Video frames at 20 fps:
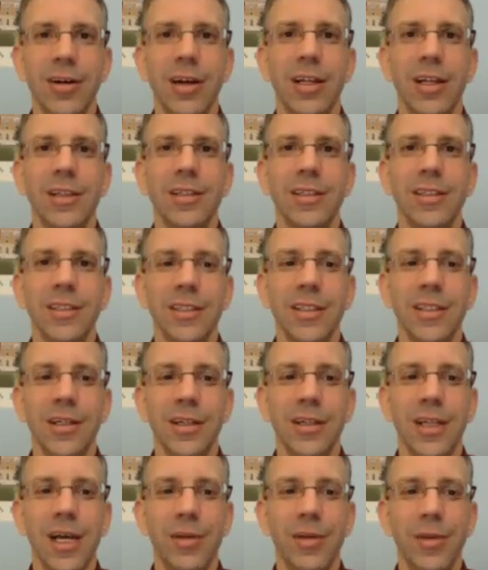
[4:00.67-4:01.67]
and this is going
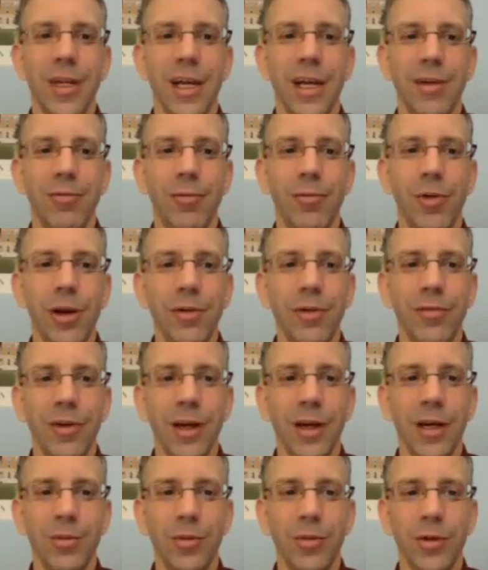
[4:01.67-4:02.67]
to allow me to have one
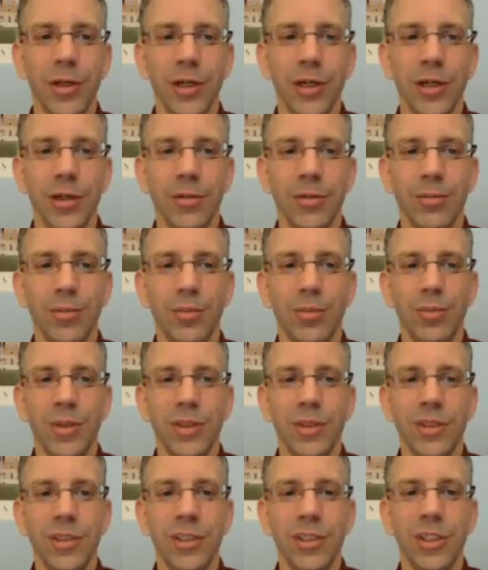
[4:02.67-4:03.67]
variable here,
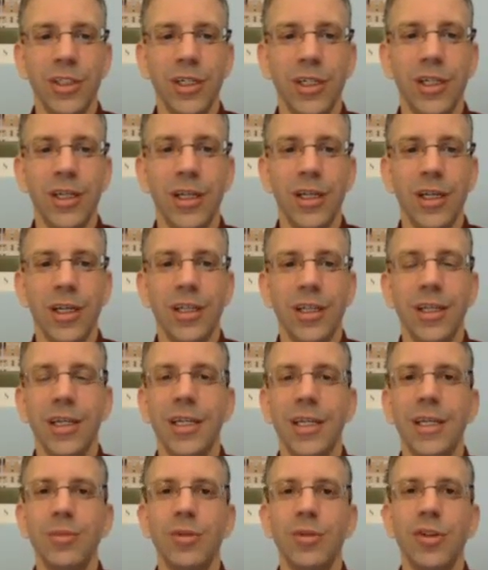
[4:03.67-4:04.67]
position, that
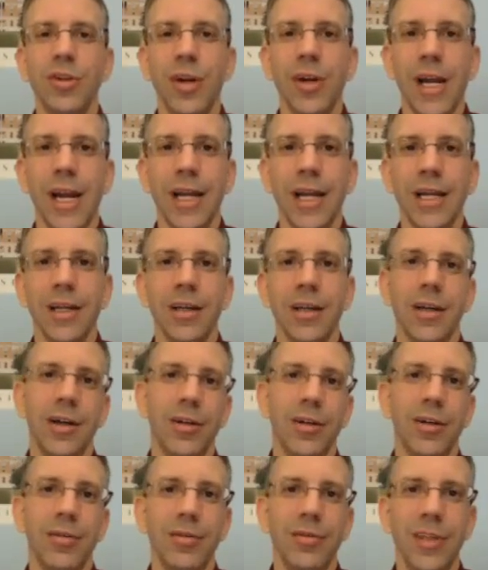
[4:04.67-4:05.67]
keeps track
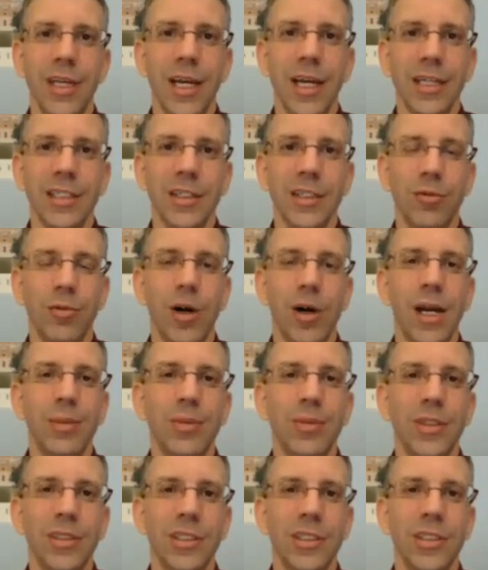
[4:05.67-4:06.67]
of the x and y
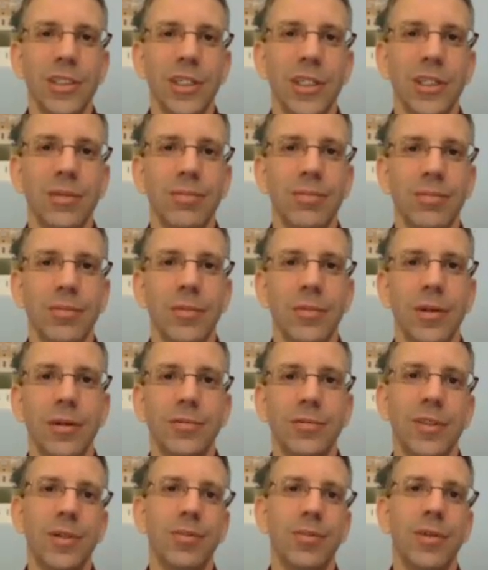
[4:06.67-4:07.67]
position
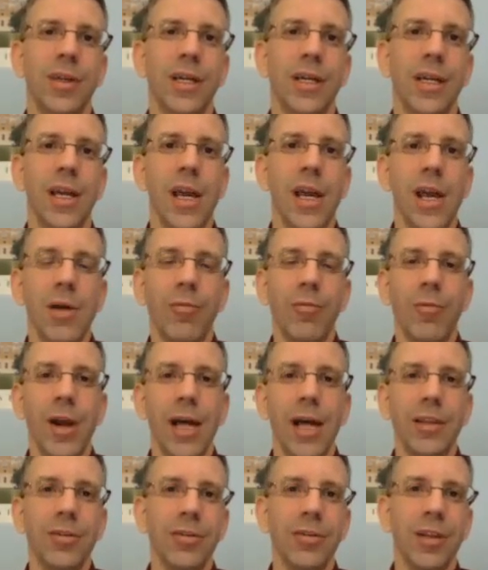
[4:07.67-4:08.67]
of something,
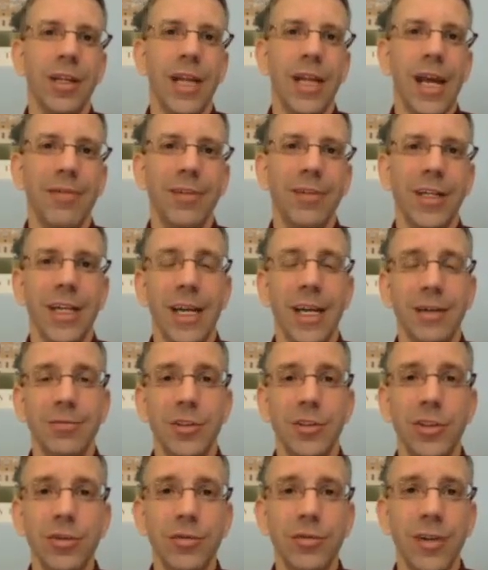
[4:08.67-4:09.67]
rather than having to have
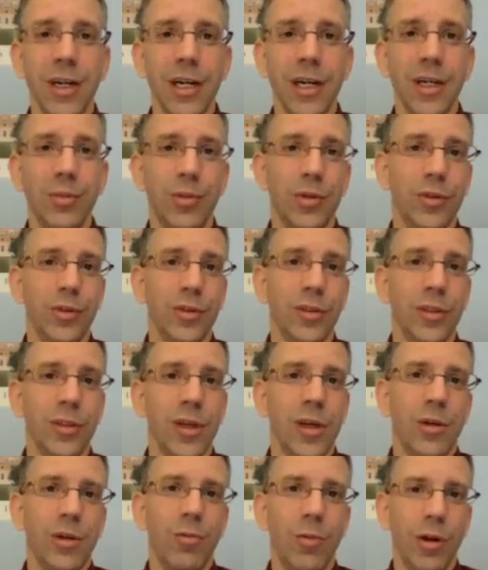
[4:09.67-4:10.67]
2 variables,
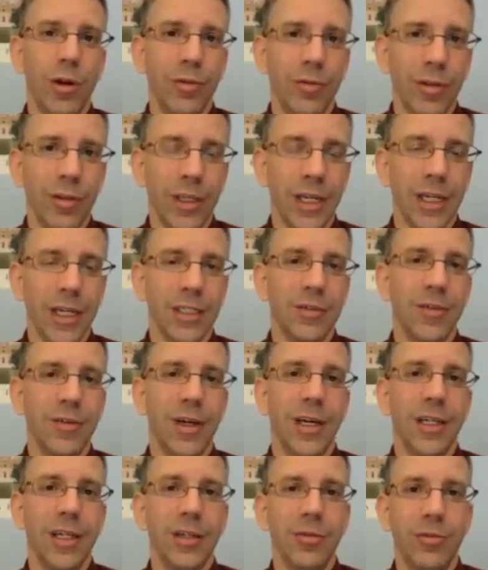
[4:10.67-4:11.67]
one for the x
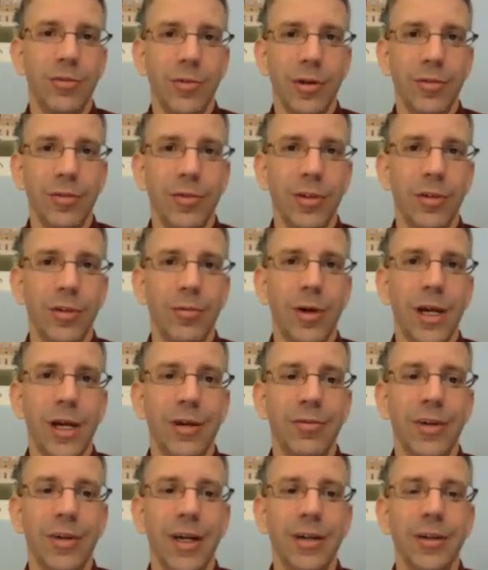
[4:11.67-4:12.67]
value and one for the
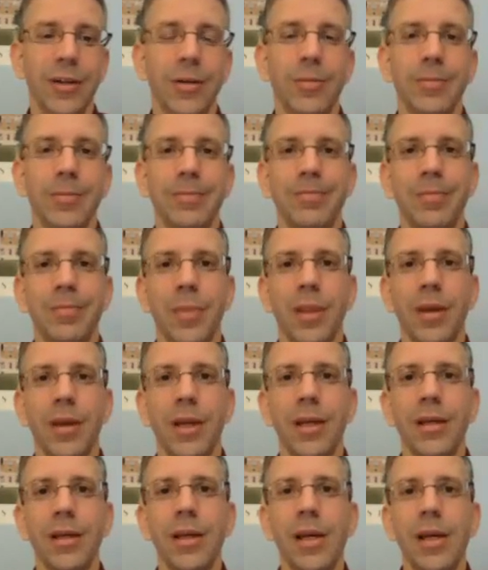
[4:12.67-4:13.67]
y value.
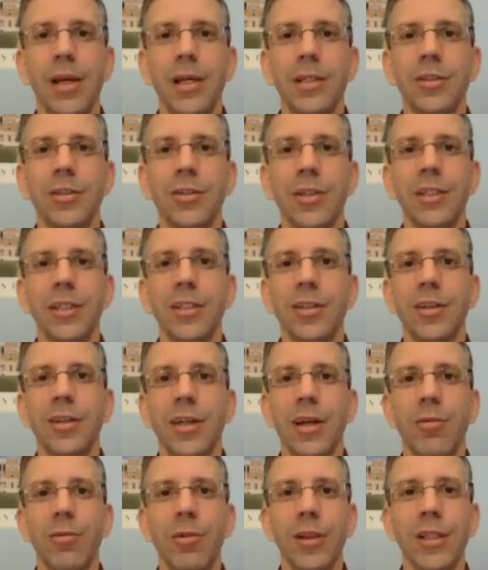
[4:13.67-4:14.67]
Okay, so let's
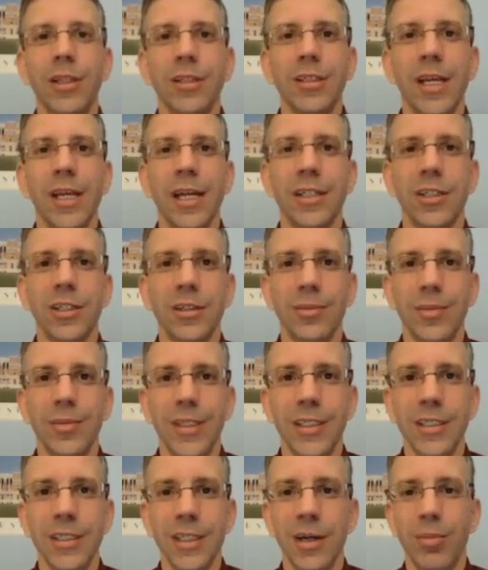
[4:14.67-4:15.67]
look at what this actually
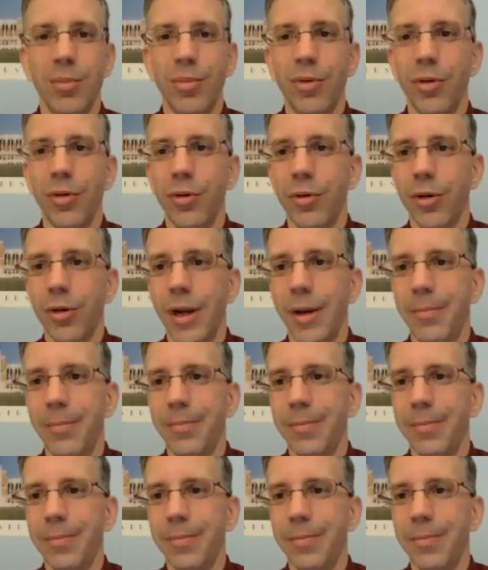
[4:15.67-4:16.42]
means in a program.